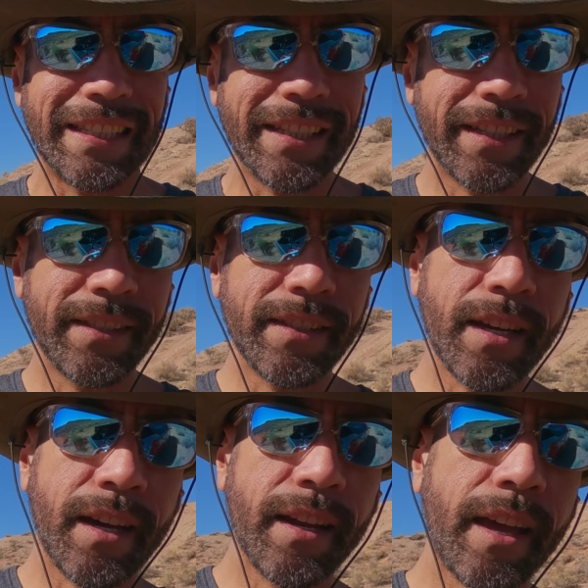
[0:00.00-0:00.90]
does
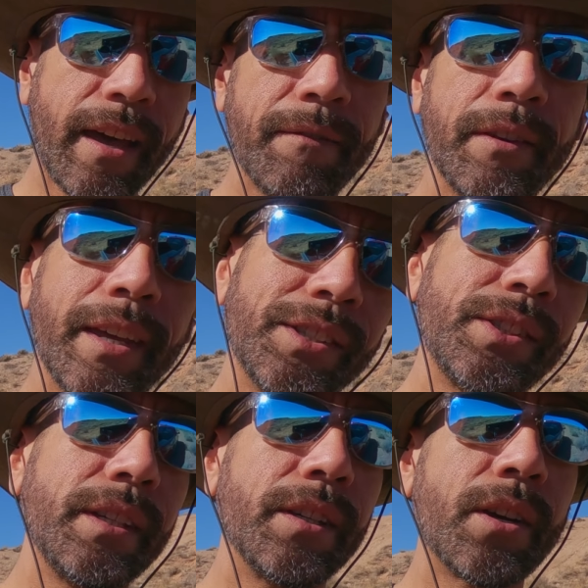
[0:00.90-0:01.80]
not have an
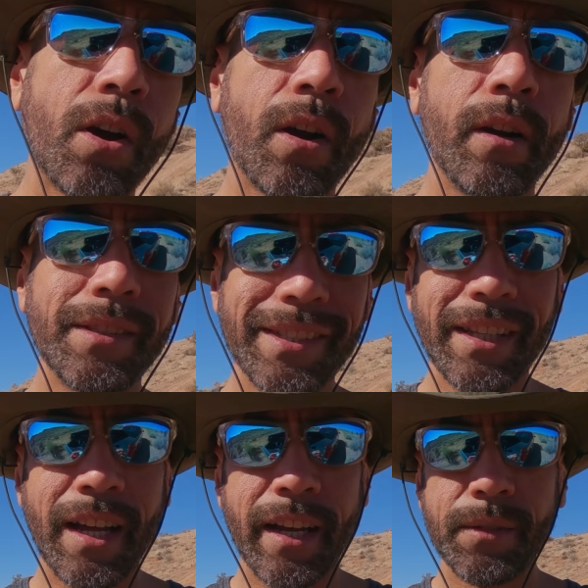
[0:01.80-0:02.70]
SD card
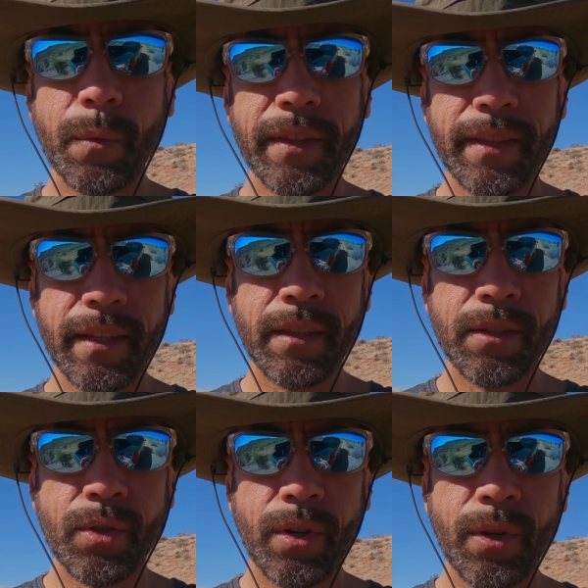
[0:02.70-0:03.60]
slot within the
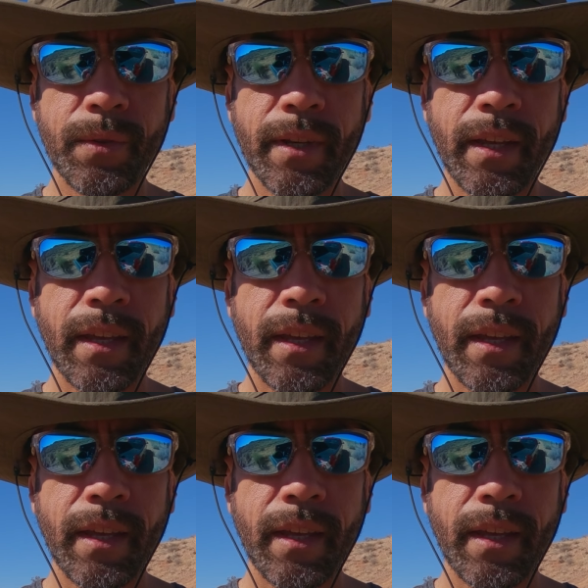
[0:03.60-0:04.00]
drone,